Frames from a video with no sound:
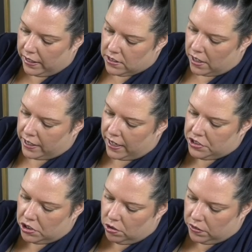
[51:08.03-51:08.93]
That's all you got
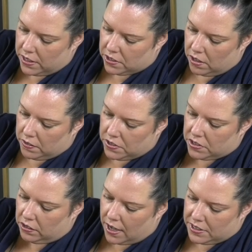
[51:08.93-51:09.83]
to do. This
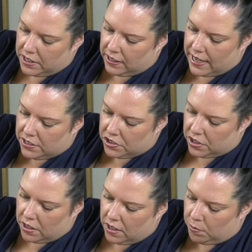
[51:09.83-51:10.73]
is glossy glass. It's
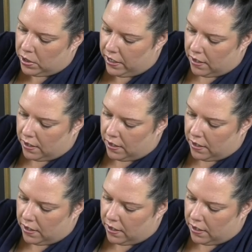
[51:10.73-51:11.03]
gonna come right